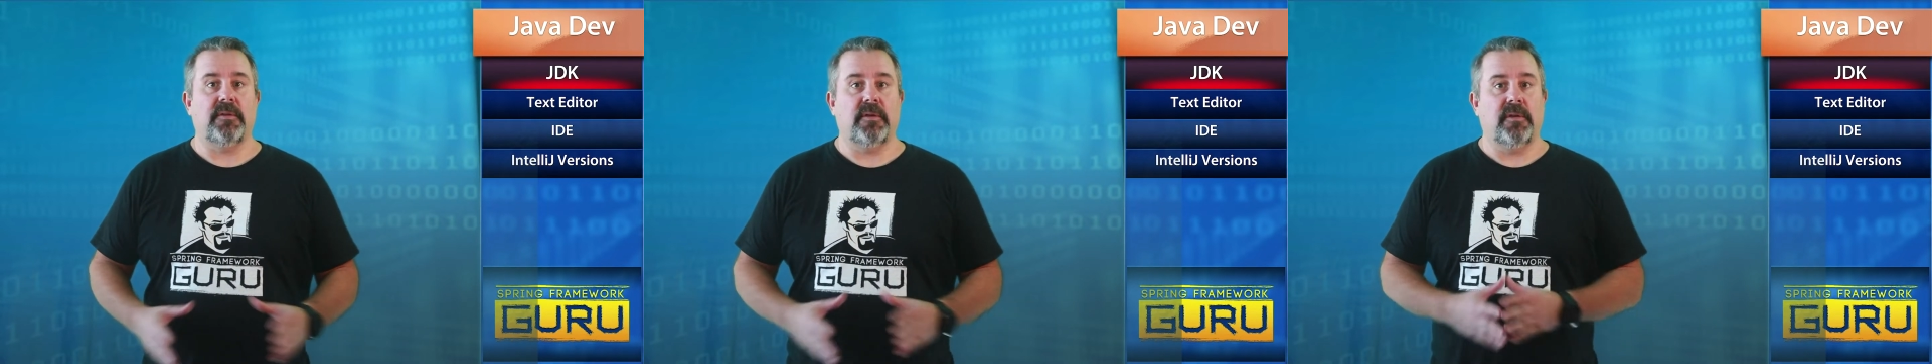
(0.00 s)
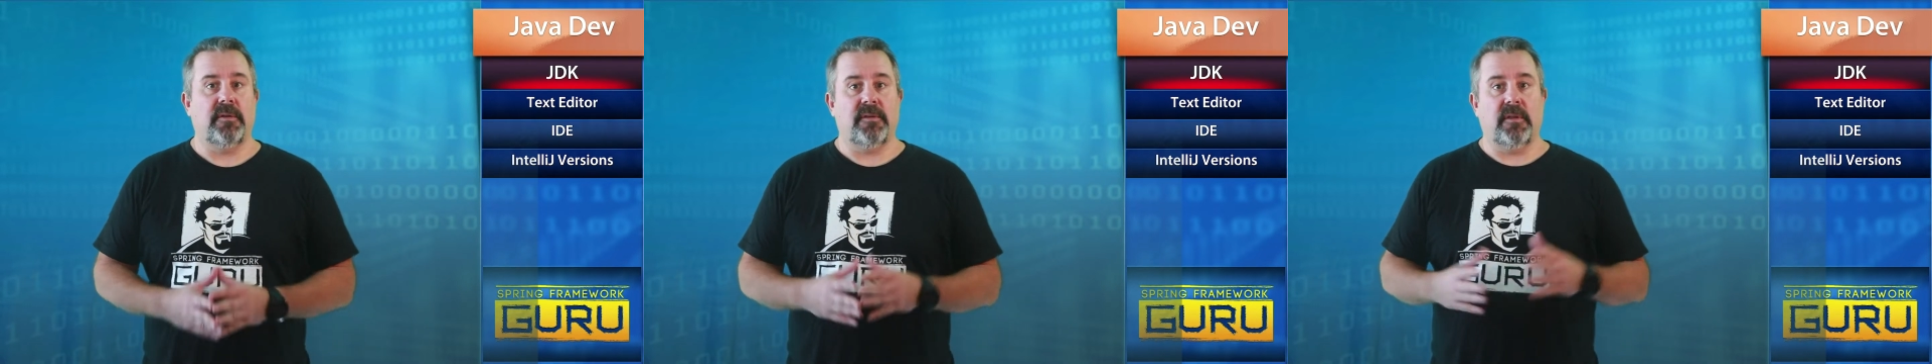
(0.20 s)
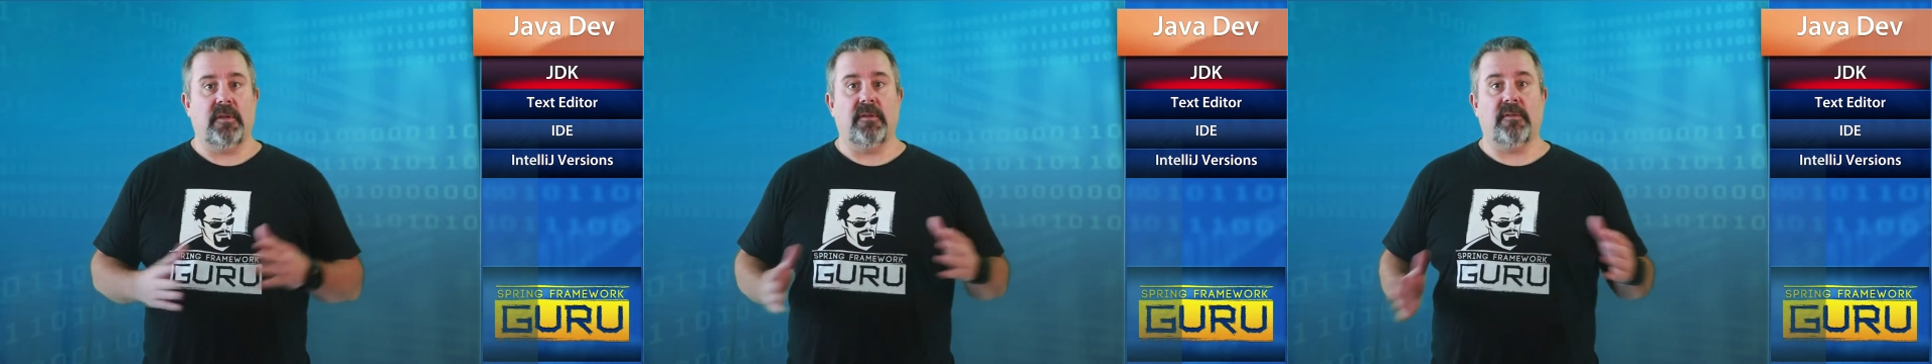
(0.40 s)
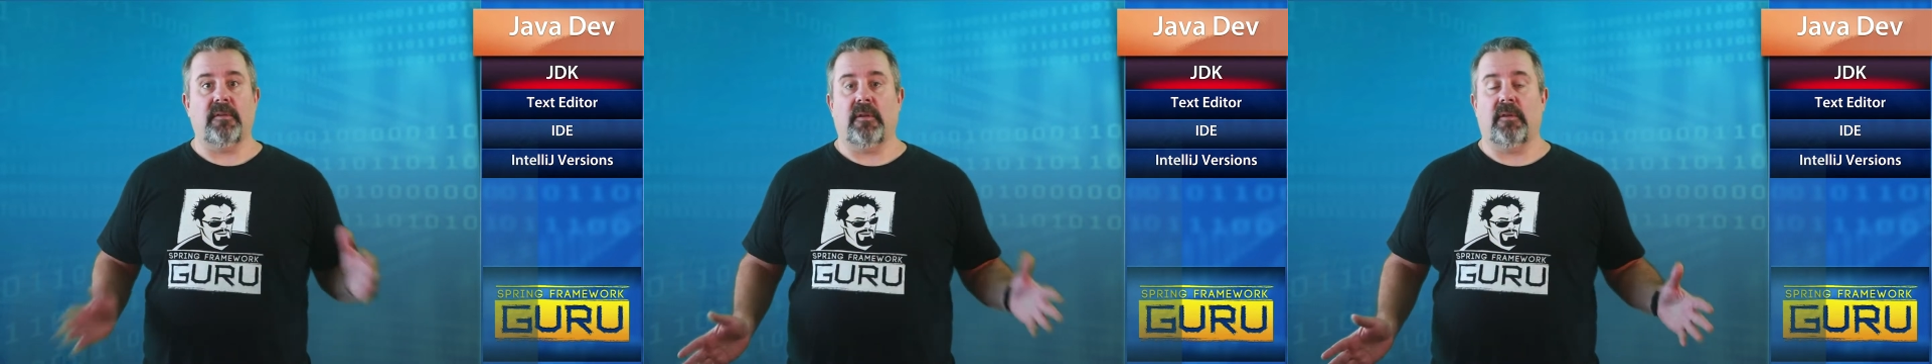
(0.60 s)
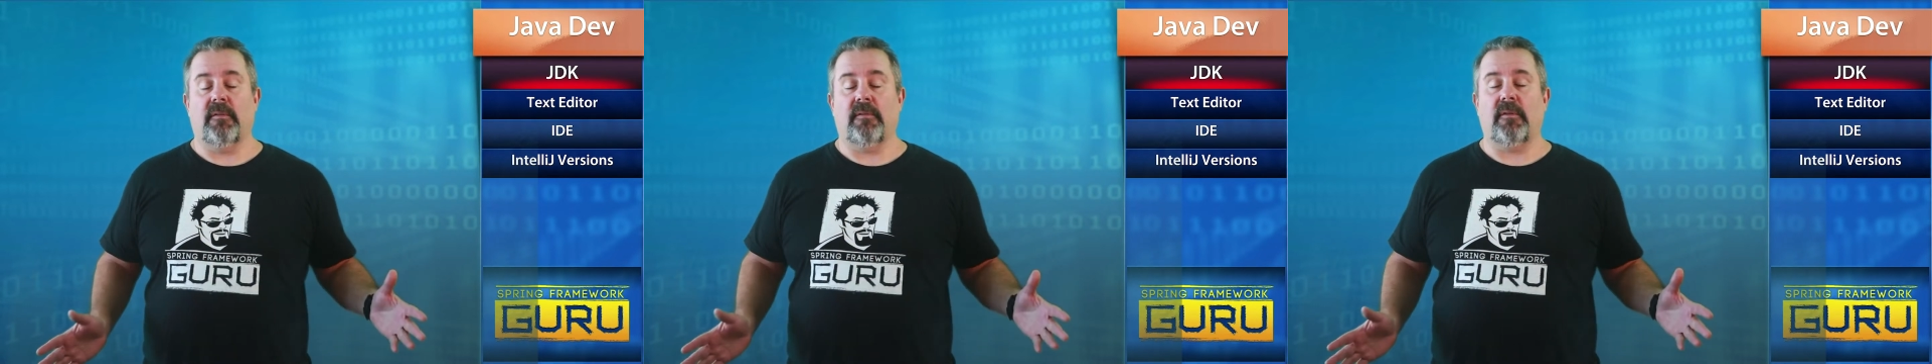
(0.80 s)
You see this
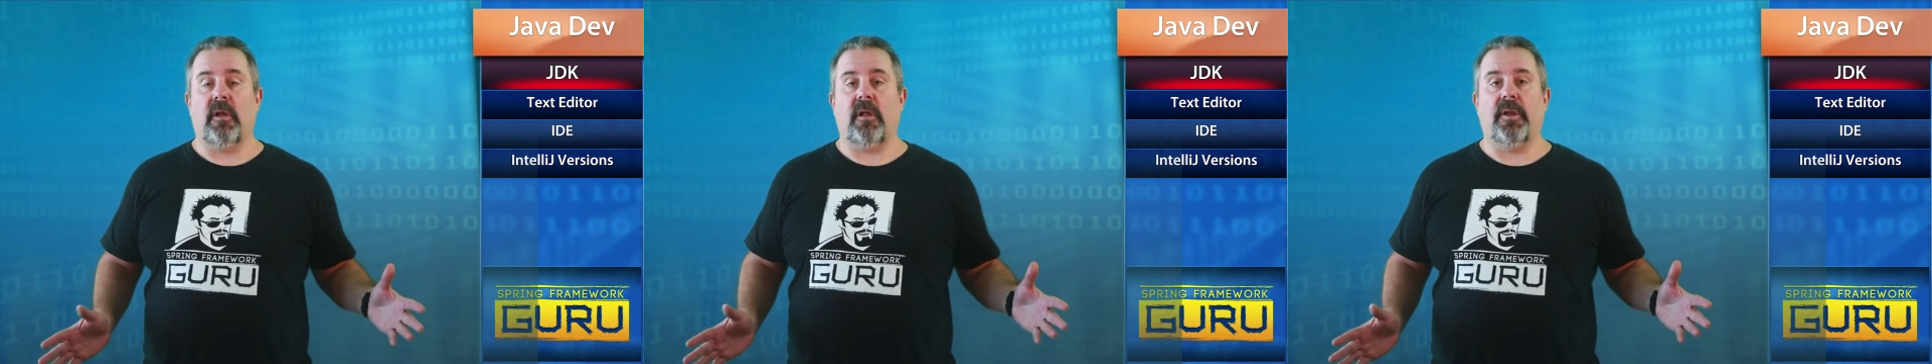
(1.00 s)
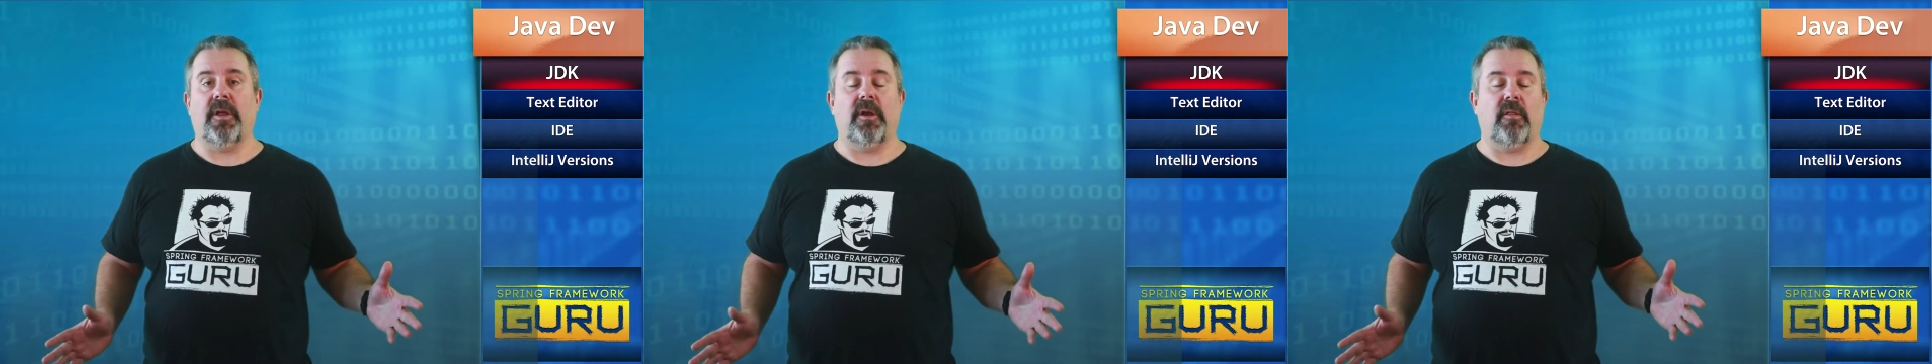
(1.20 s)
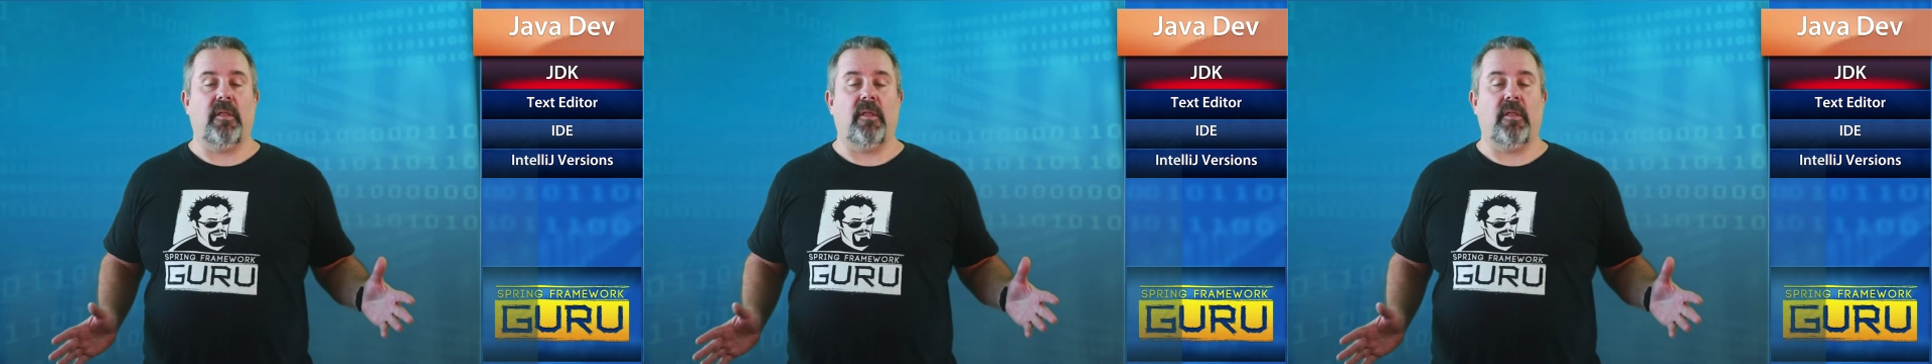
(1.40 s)
installed on a